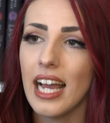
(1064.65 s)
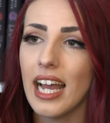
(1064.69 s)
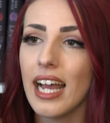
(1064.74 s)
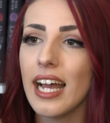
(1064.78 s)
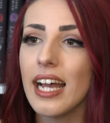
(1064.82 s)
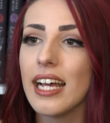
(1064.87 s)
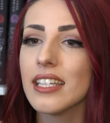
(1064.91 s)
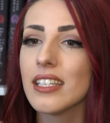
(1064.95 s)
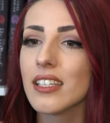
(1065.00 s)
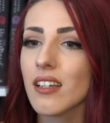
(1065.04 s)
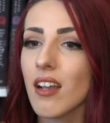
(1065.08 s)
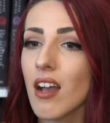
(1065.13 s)

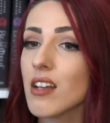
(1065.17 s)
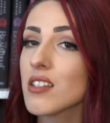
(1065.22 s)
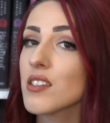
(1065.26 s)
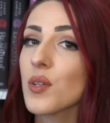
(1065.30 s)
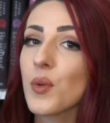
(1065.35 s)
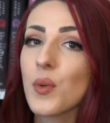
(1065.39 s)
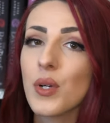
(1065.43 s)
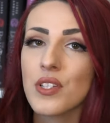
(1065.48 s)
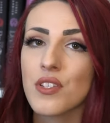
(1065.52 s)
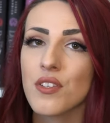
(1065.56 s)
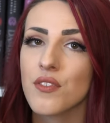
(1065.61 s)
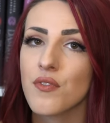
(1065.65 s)
And the
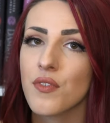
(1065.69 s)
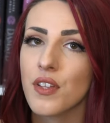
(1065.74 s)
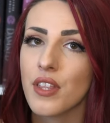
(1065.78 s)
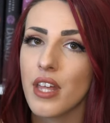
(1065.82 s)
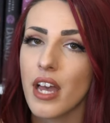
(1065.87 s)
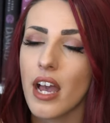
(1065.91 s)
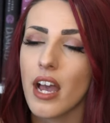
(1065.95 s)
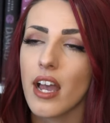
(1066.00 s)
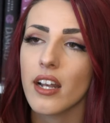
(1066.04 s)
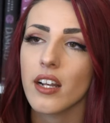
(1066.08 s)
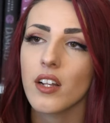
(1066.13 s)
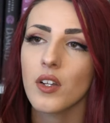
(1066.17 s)
consequences for
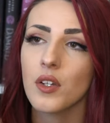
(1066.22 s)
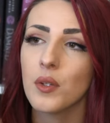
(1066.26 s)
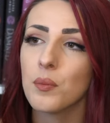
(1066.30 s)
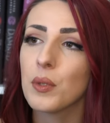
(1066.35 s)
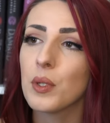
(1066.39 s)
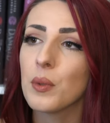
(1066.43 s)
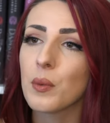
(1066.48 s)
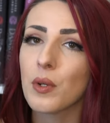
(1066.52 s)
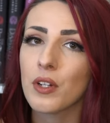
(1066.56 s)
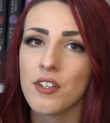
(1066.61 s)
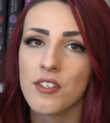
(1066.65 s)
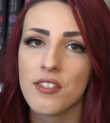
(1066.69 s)
that could
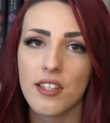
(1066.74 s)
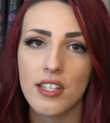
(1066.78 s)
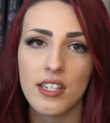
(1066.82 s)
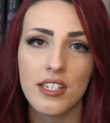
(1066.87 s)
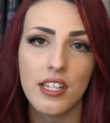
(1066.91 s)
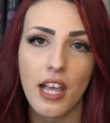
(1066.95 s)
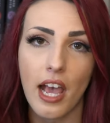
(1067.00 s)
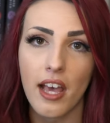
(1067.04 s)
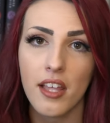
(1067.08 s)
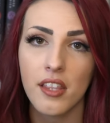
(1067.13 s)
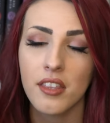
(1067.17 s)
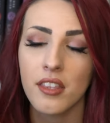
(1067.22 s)
be worse than
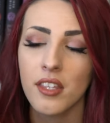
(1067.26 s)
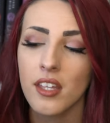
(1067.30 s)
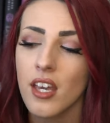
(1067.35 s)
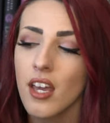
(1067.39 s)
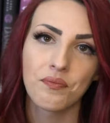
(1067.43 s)
death.